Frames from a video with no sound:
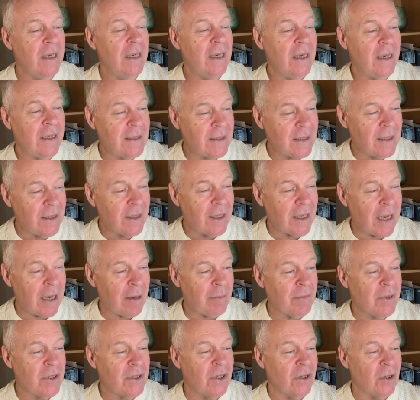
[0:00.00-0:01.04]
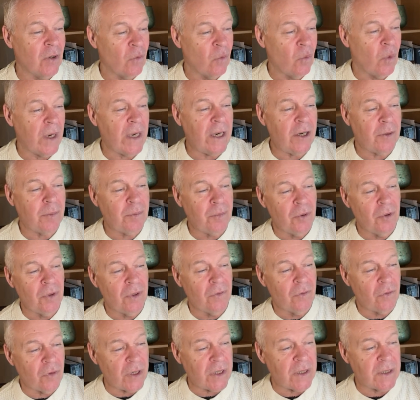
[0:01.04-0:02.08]
his claims to the wider pool
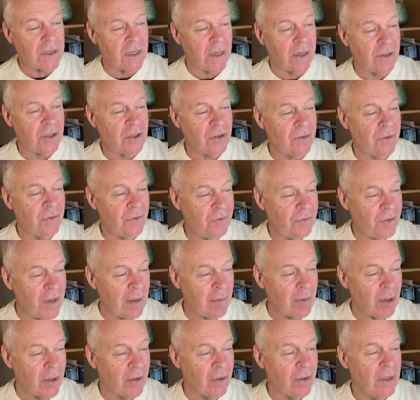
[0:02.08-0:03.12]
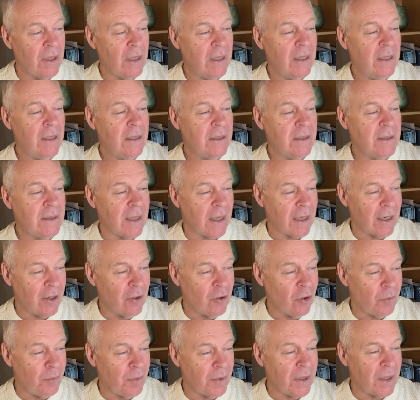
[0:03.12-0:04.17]
of research on female
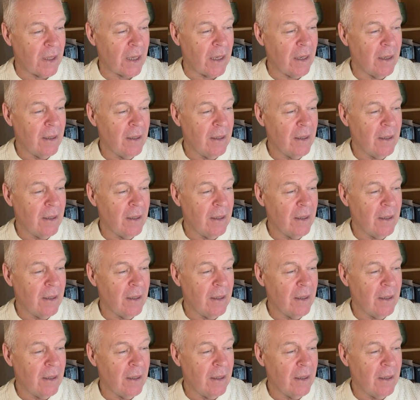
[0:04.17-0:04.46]
psychopathy.